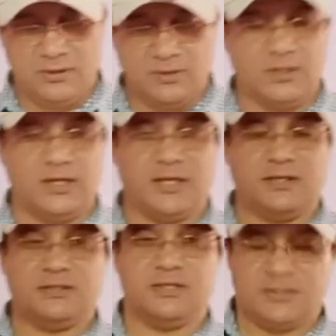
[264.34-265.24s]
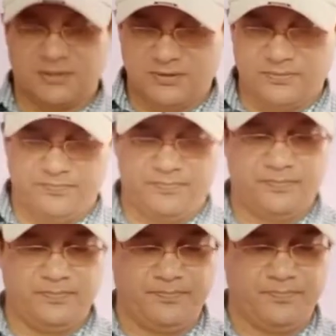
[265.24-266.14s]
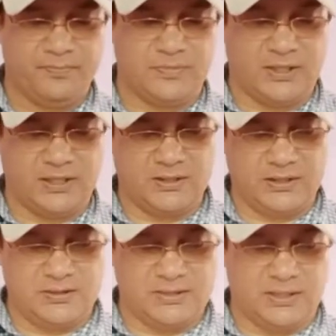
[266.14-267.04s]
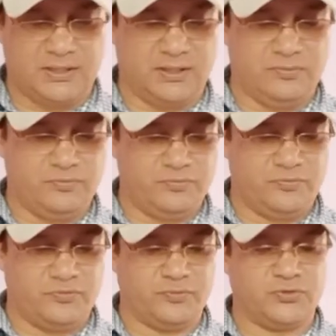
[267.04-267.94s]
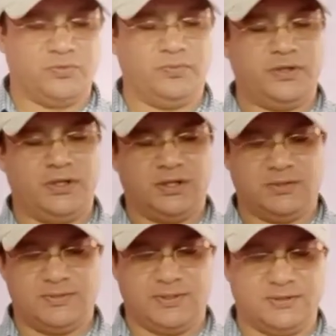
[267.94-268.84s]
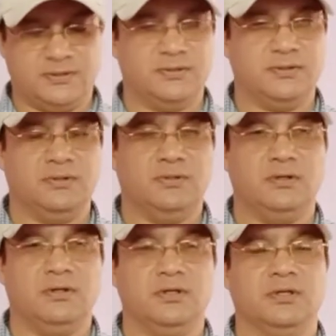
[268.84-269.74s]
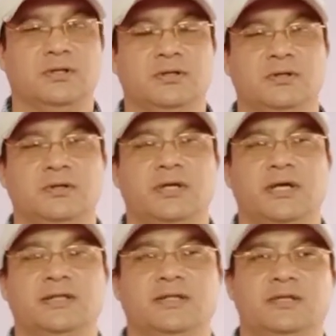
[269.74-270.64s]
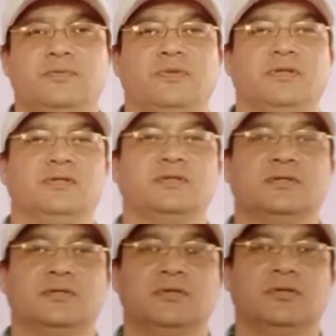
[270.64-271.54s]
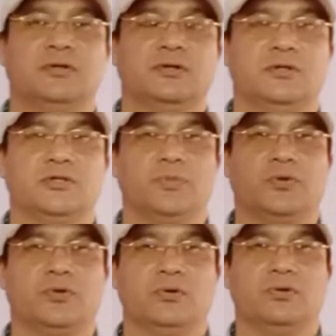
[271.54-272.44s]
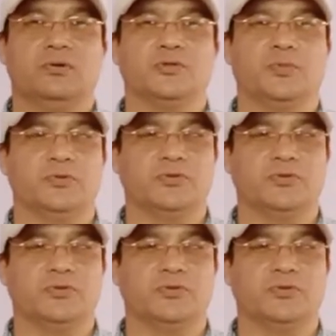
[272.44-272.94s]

The line says, the athletes had come from so many countries. Here, athlete means spoke, The